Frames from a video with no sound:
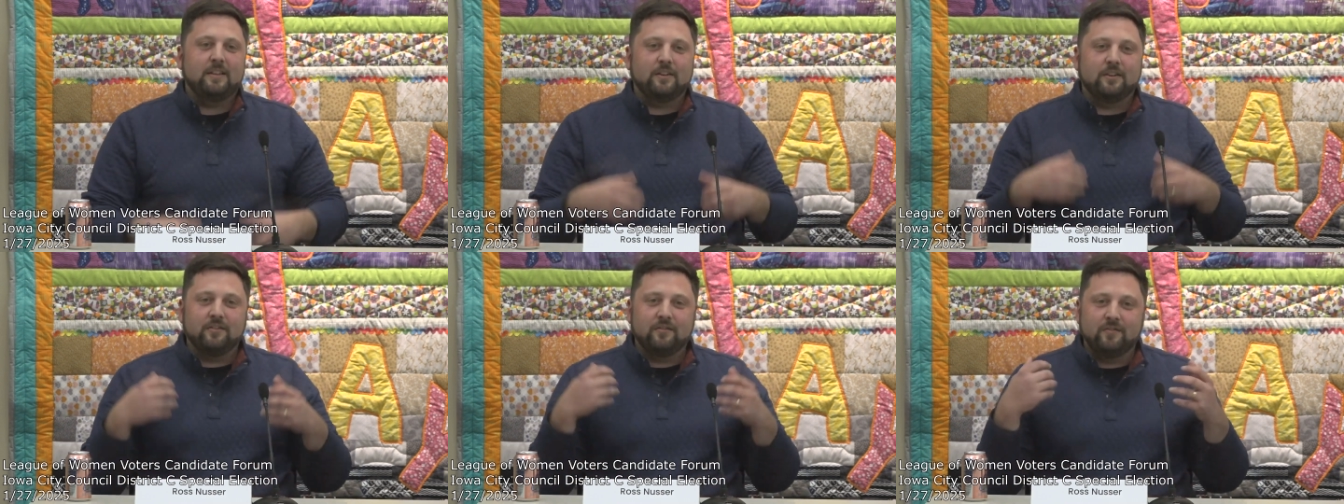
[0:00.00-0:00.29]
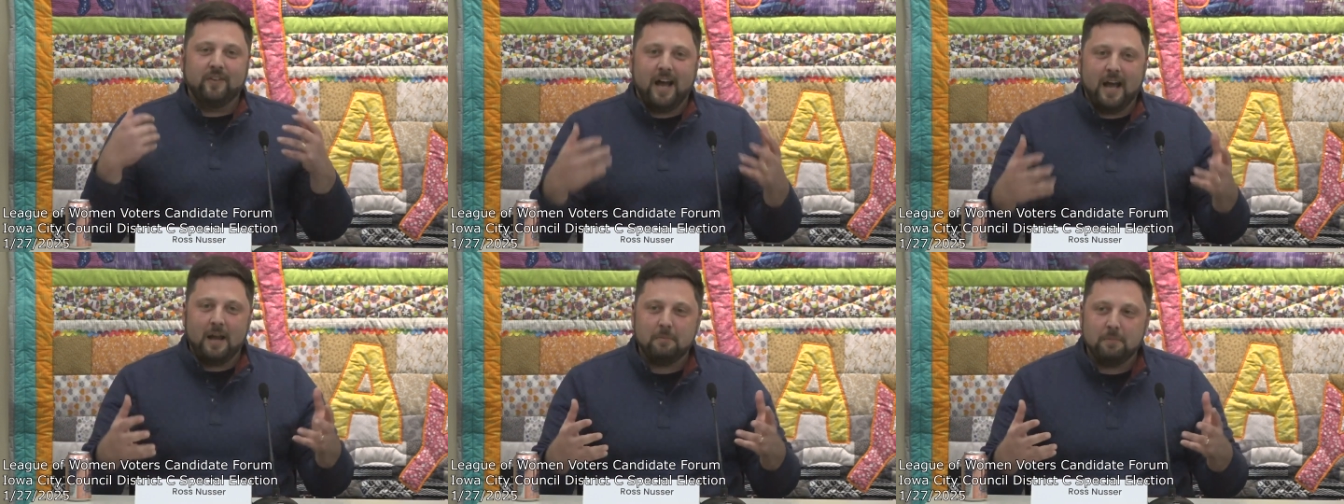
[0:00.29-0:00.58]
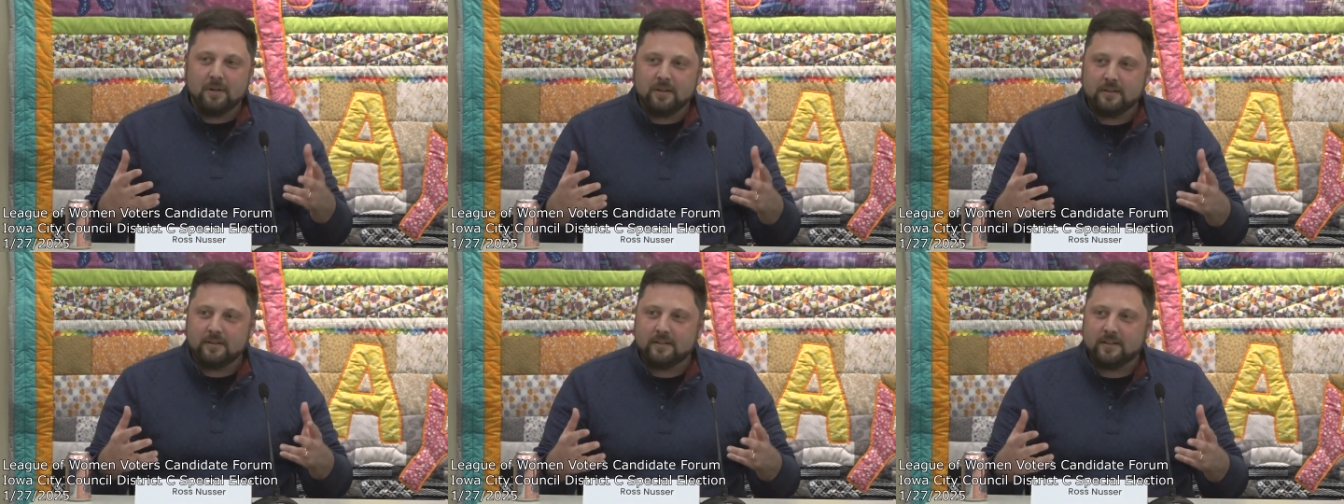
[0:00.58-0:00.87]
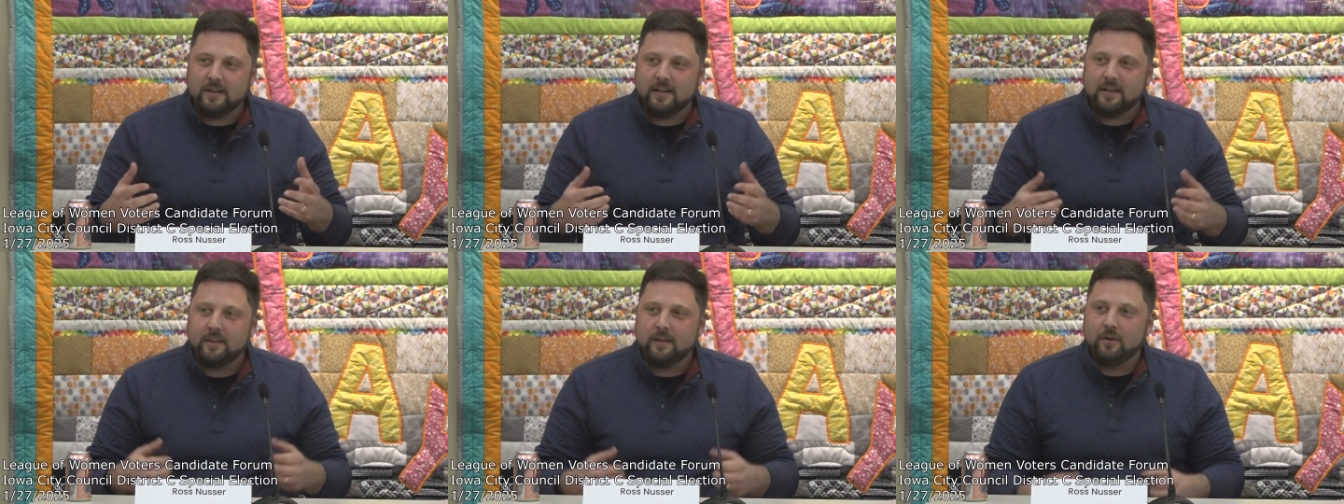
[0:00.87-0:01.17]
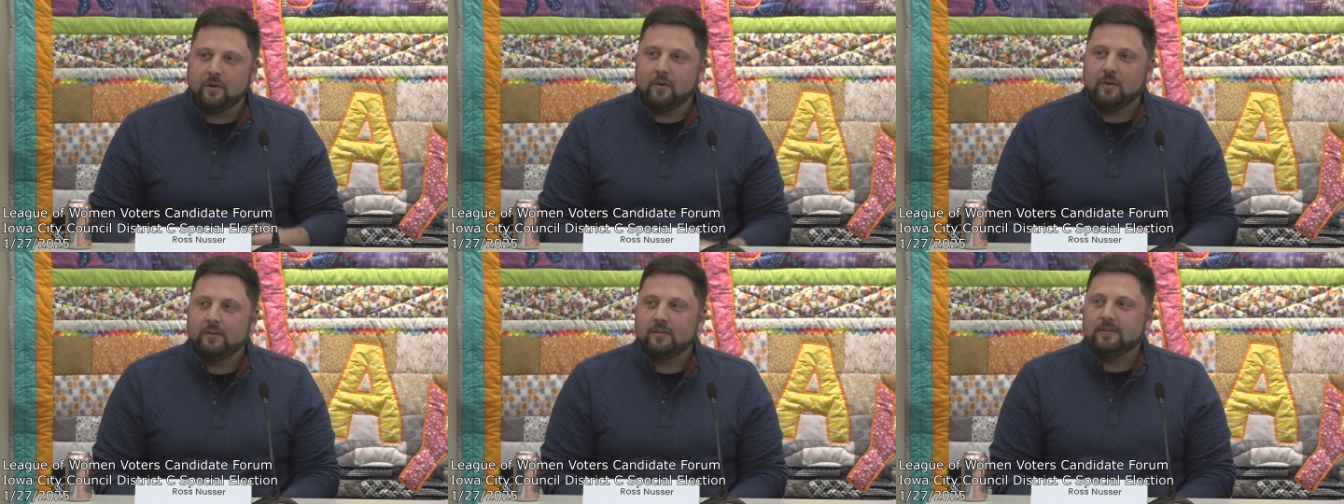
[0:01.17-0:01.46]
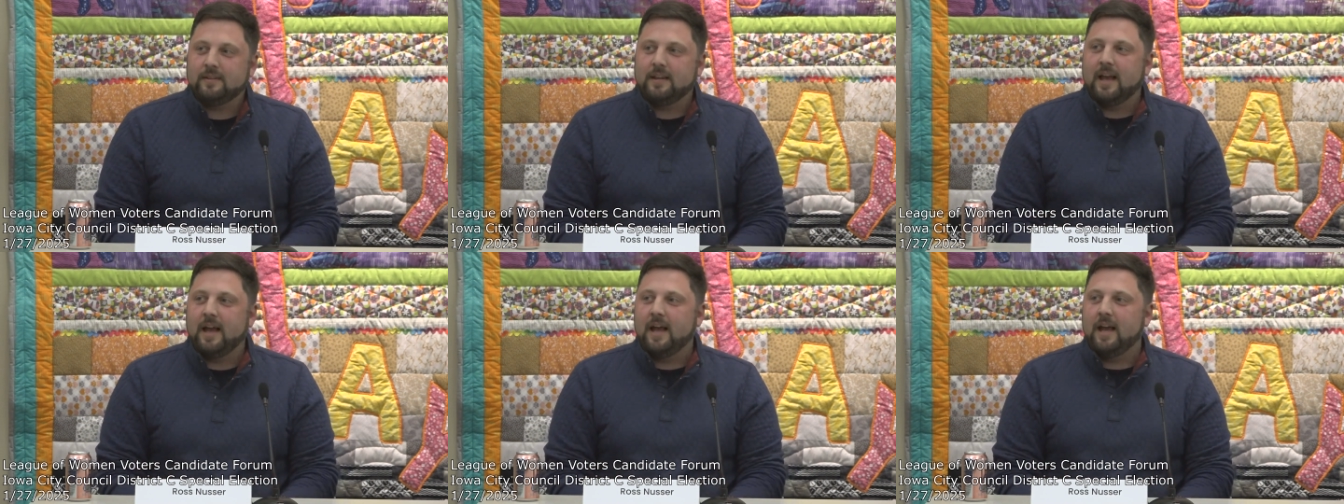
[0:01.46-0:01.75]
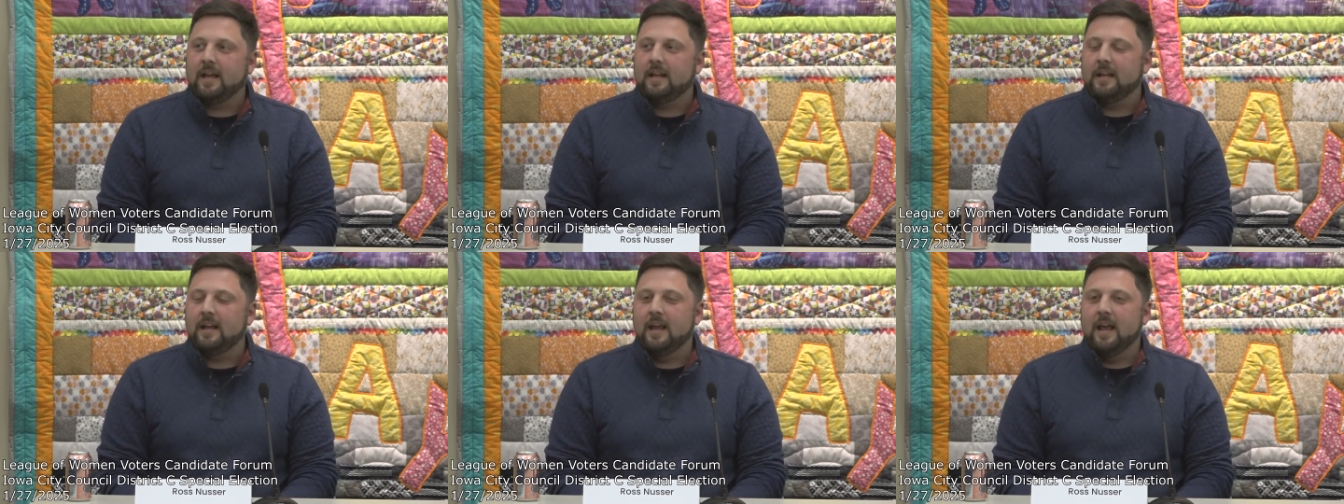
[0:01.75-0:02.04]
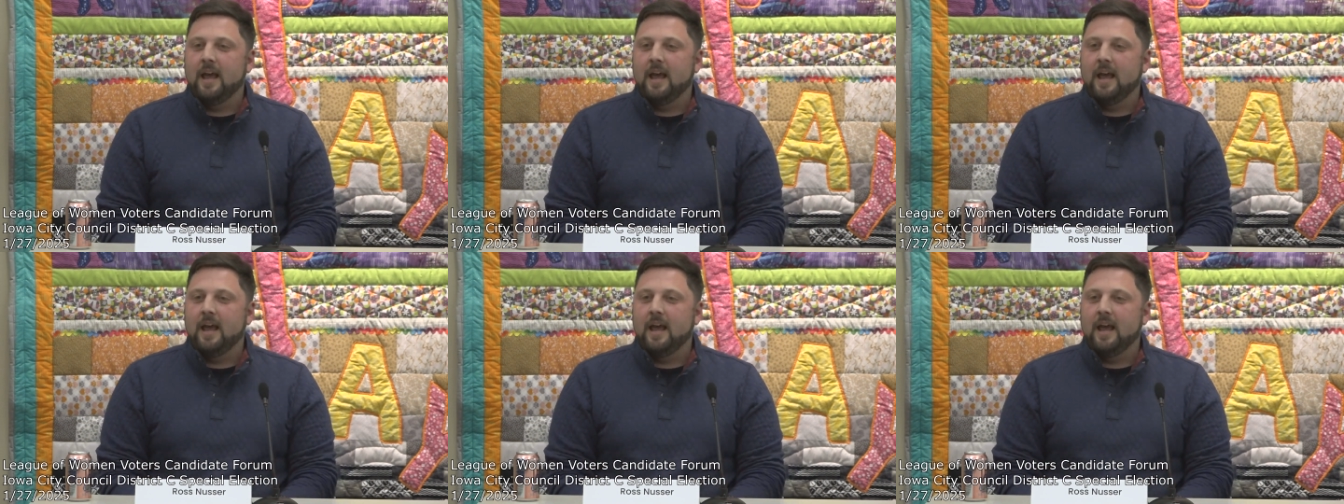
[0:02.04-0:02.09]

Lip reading: There's vibrancy in the North Side.